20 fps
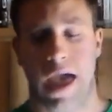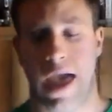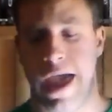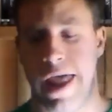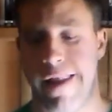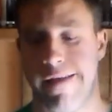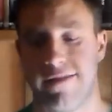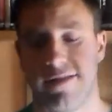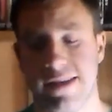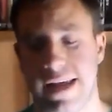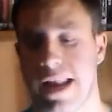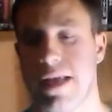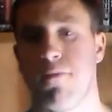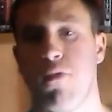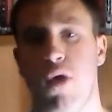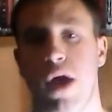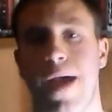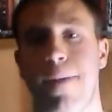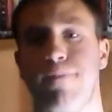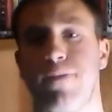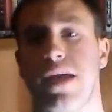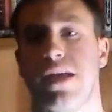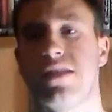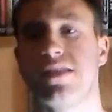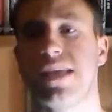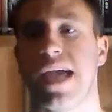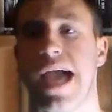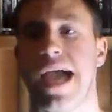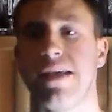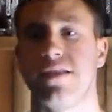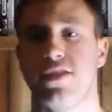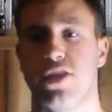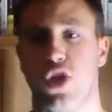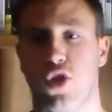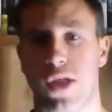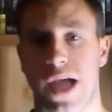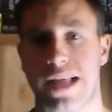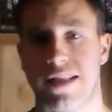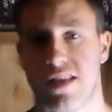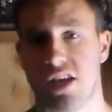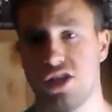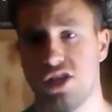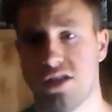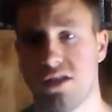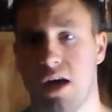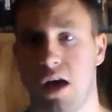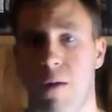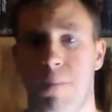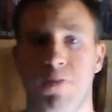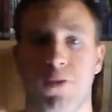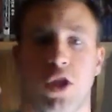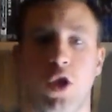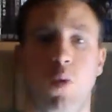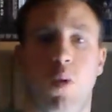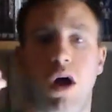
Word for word: And if there's any more updates, guys, you like this show,